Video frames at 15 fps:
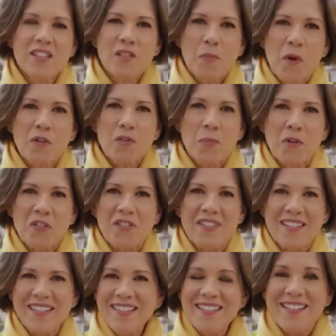
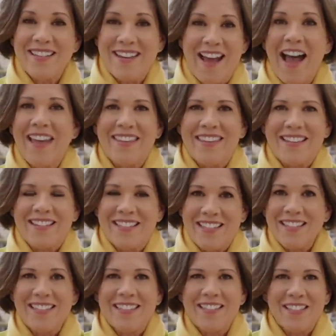spokesperson didn't deny the
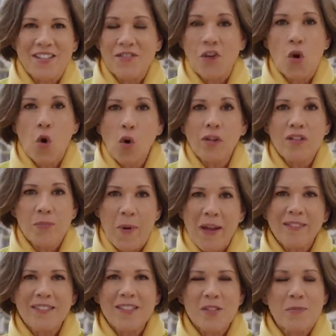existence of a
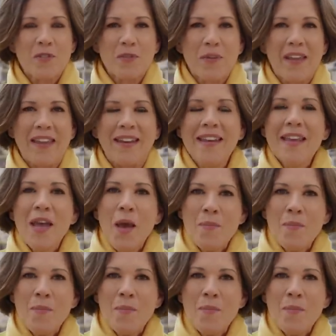correspondence between